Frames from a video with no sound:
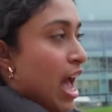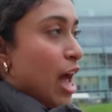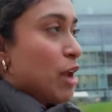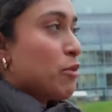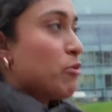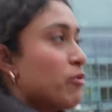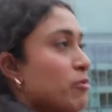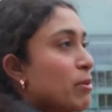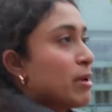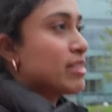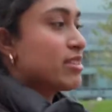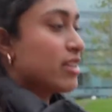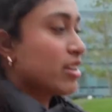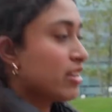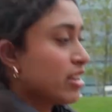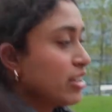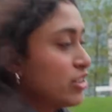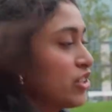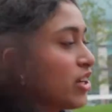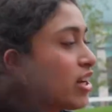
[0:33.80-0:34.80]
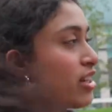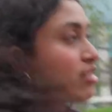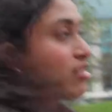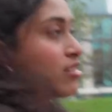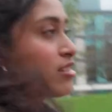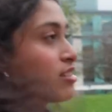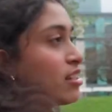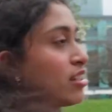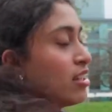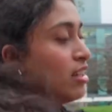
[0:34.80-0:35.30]
and we're basically
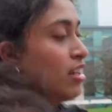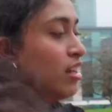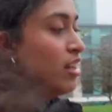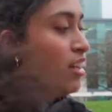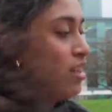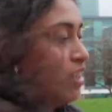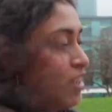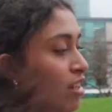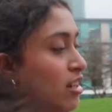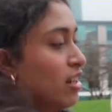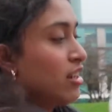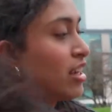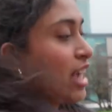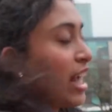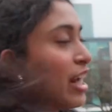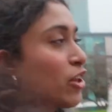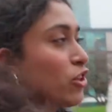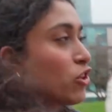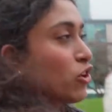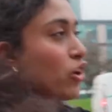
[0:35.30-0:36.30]
just kind of